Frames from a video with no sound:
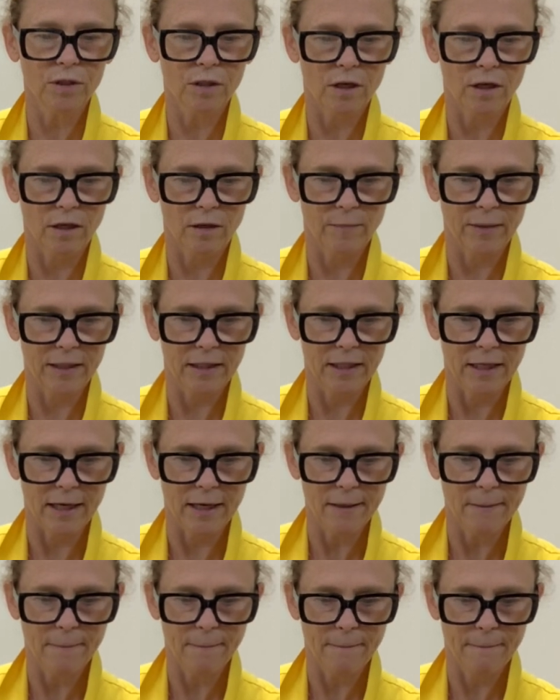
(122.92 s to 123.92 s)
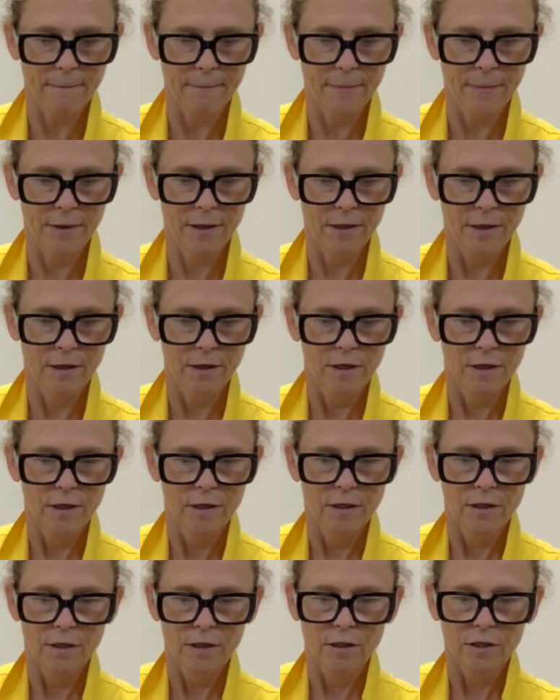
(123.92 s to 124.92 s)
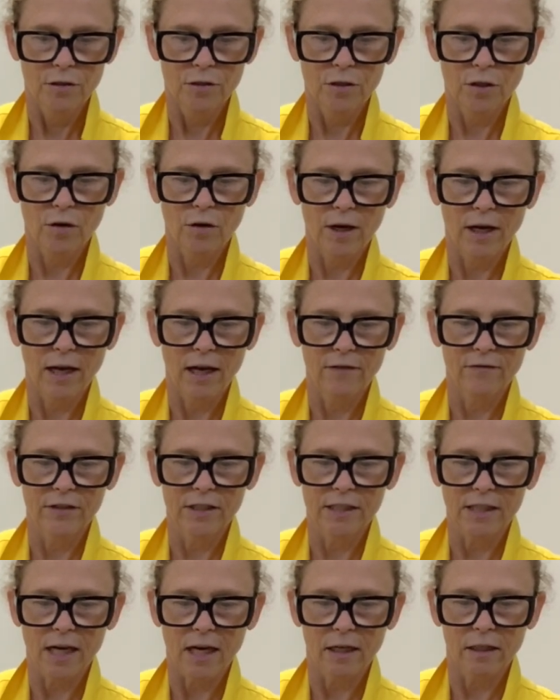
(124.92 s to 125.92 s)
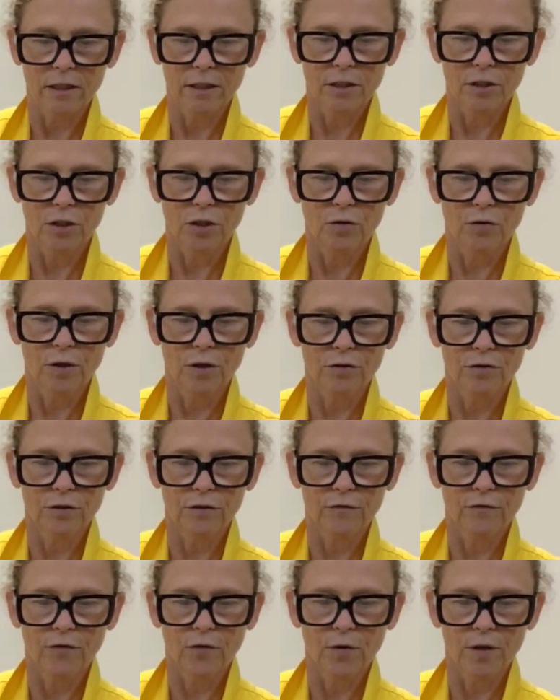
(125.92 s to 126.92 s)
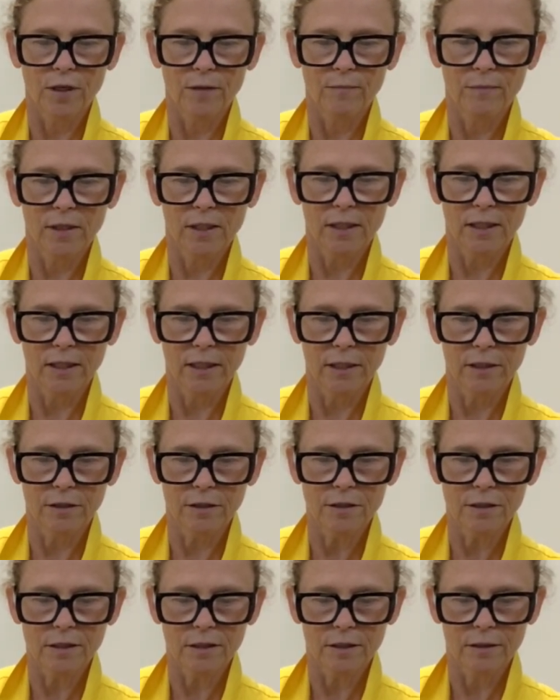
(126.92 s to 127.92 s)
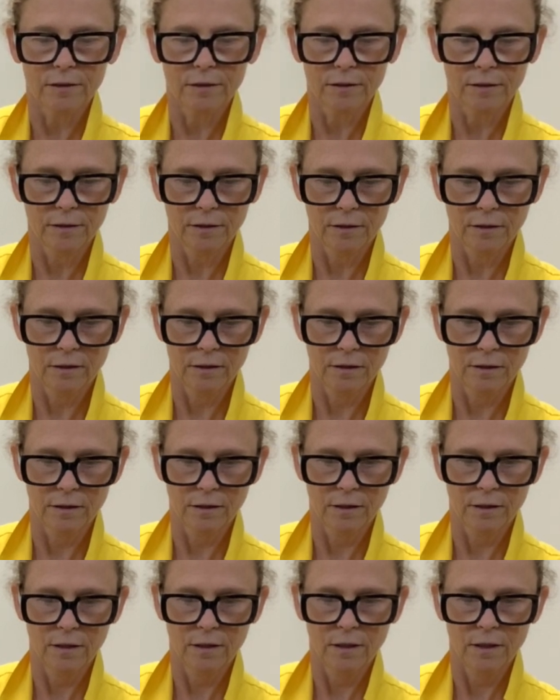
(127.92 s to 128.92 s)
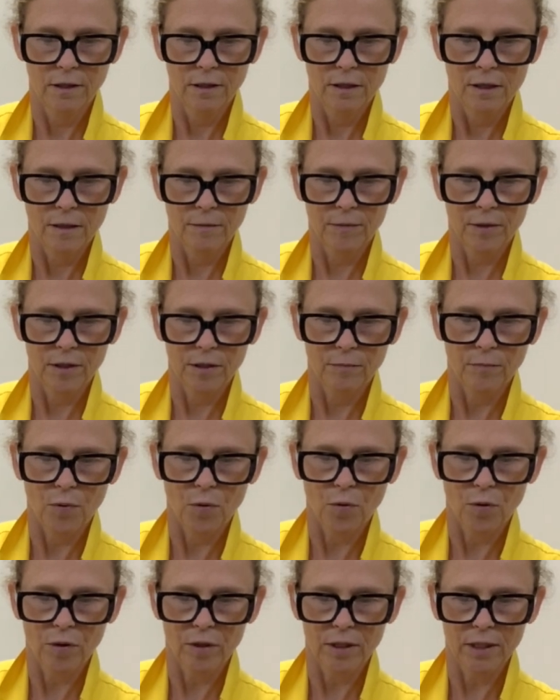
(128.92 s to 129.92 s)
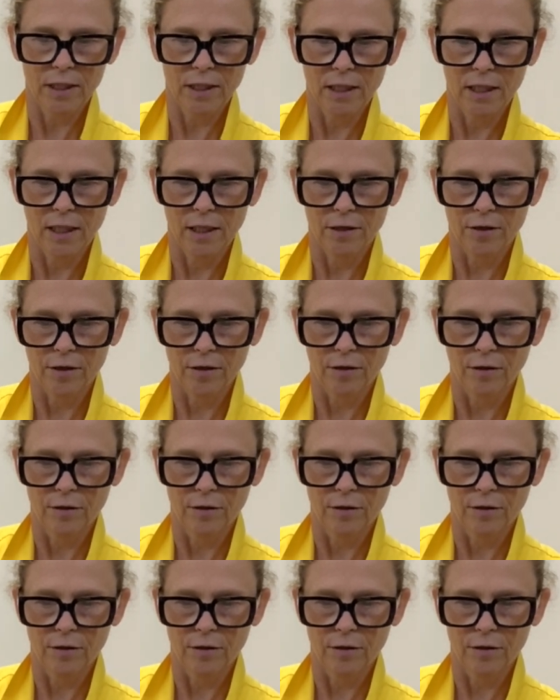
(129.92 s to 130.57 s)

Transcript: talk about that. So I have exactly 240 milliliters. I'm going to pour it in here.